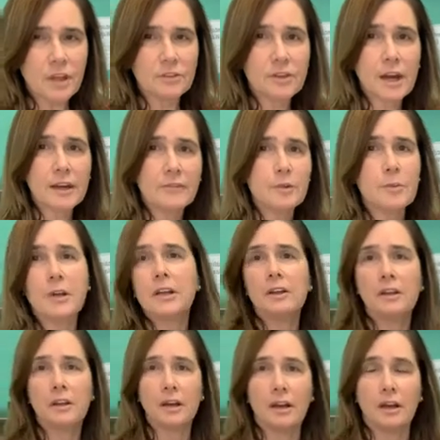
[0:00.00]
Not
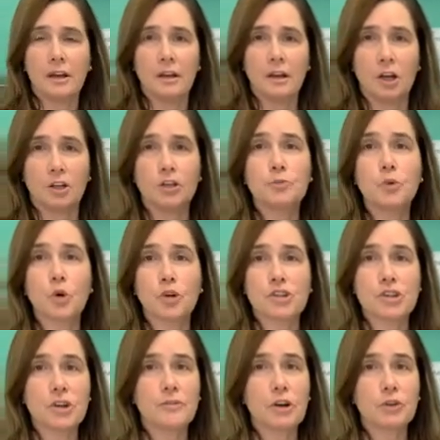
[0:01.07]
everybody, a good
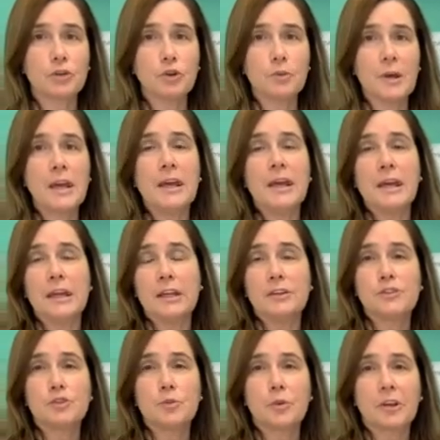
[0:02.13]
portion of our group is
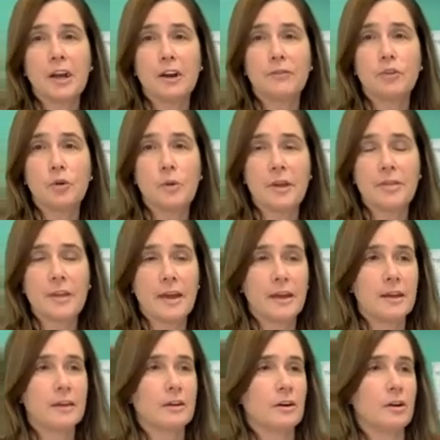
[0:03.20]
super careful when
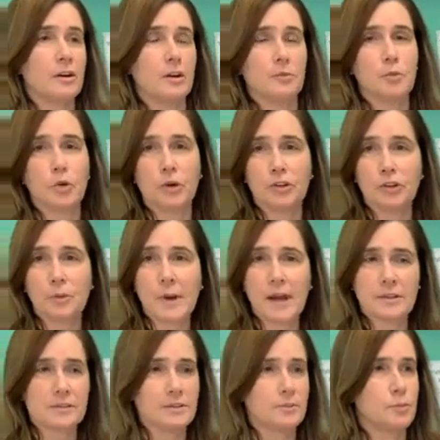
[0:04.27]
they are pouring their
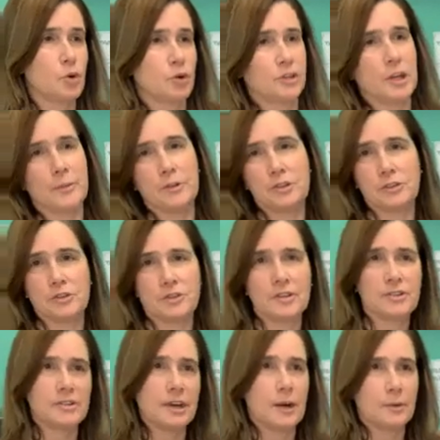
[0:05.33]
waxes, pour temperatures,
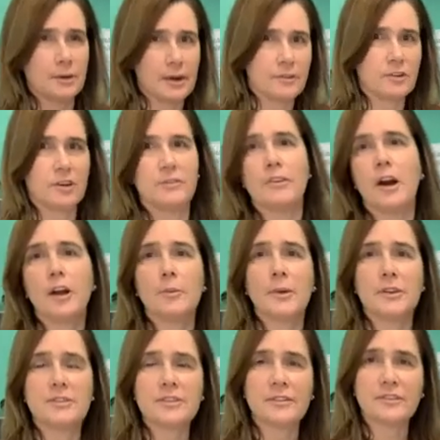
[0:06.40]
this, that, whatever,
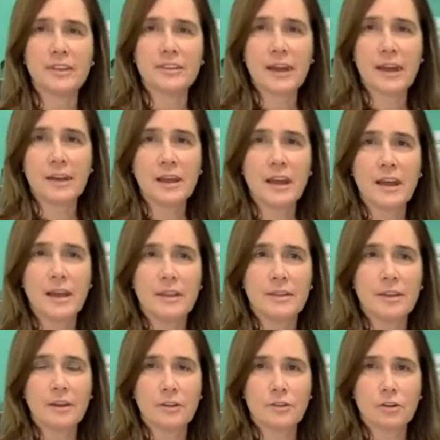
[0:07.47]
environment and stuff like that.
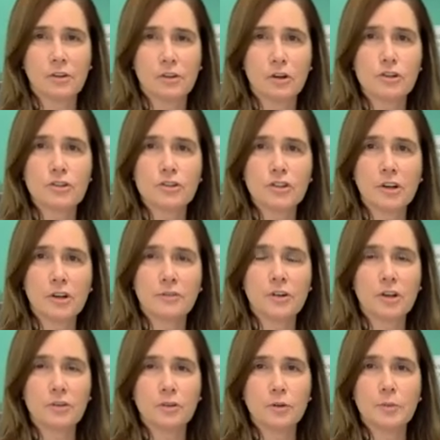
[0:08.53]
The other larger chunk of
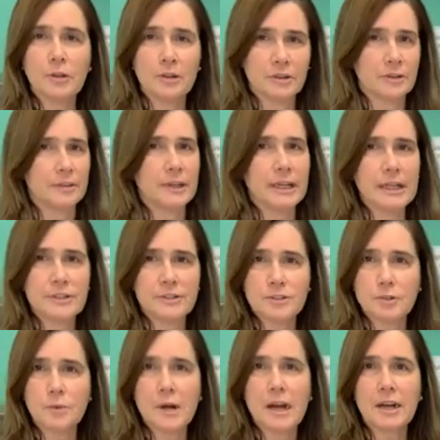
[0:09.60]
our group heats
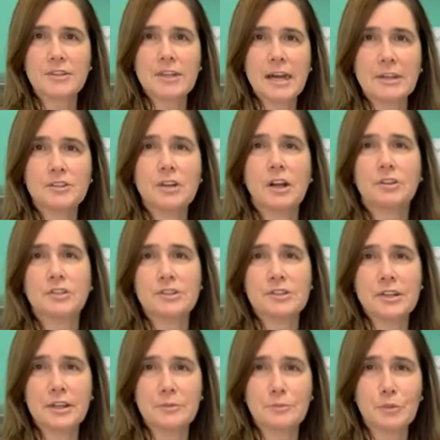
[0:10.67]
their wax, adds color and
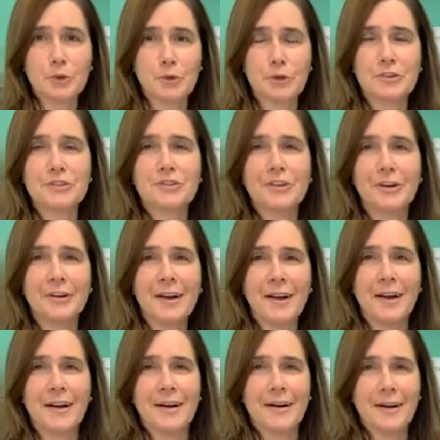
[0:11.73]
scent, and pours. So
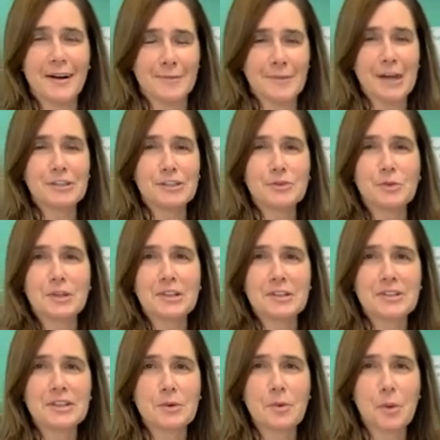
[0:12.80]
I just wanted to
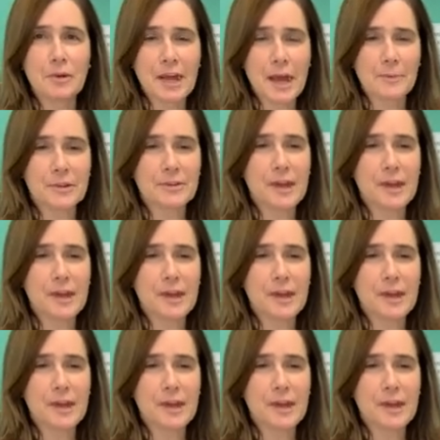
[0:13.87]
see what would happen.